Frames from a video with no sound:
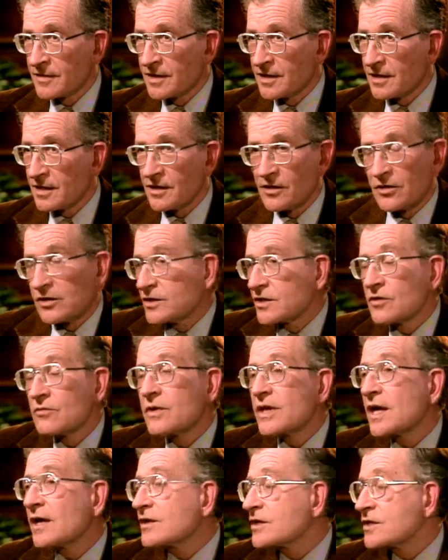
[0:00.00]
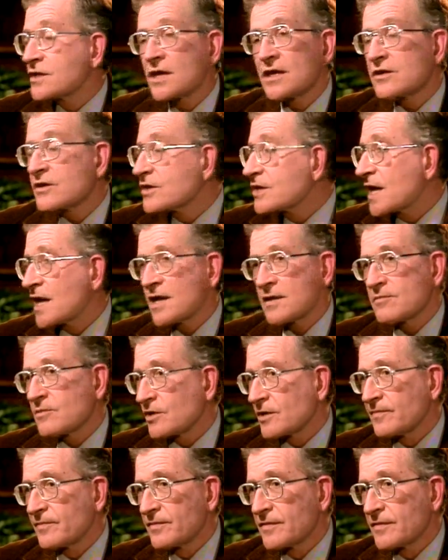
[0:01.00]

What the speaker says: Also, we just understand more.